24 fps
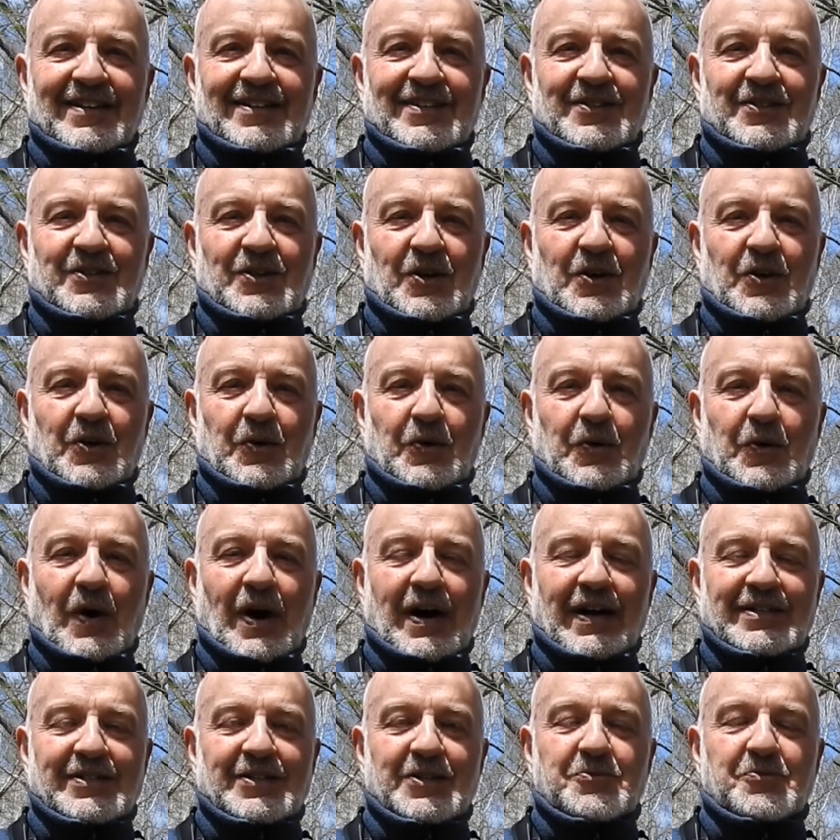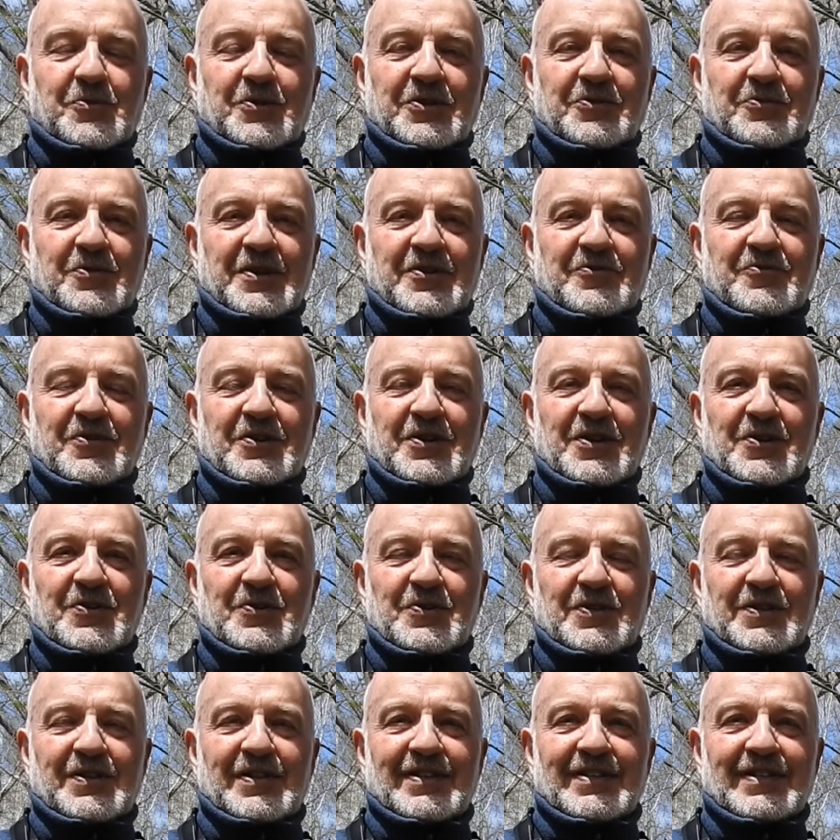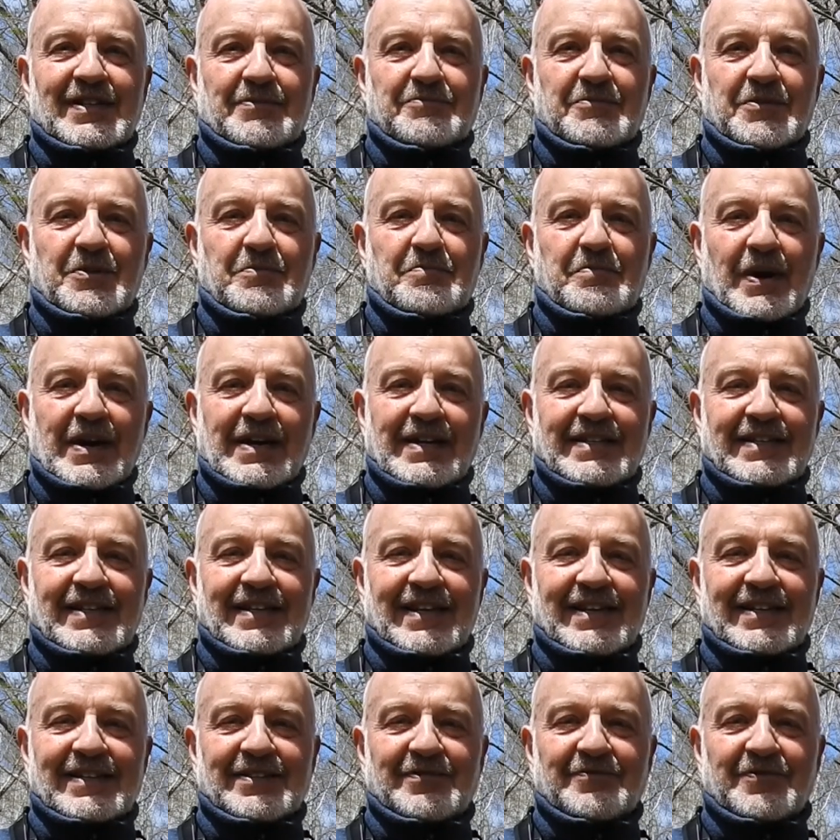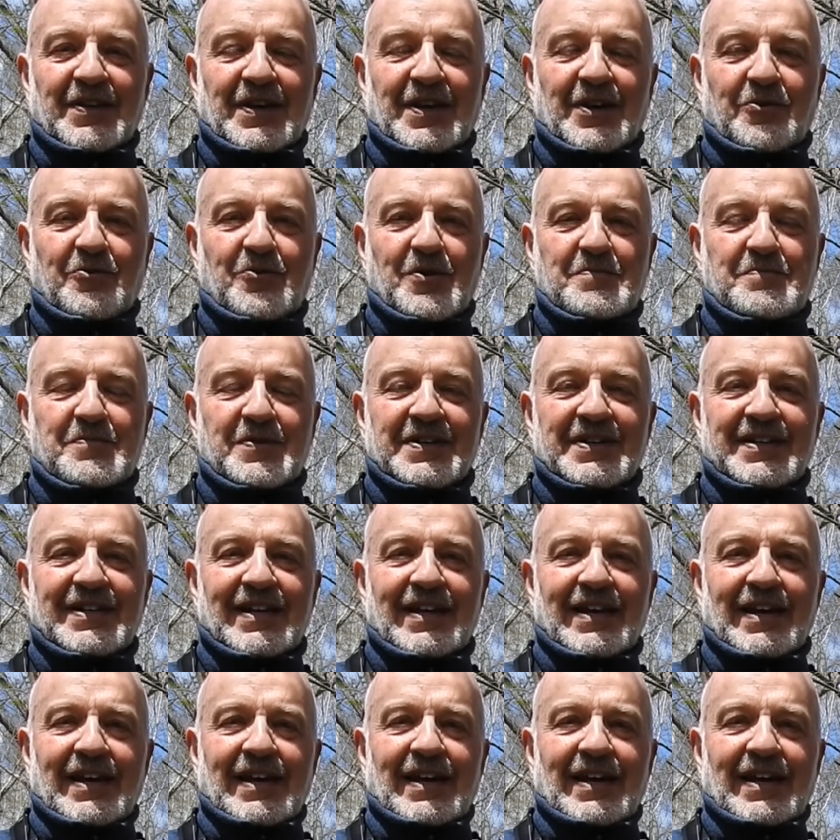So I just want to introduce some of the basics of the equipment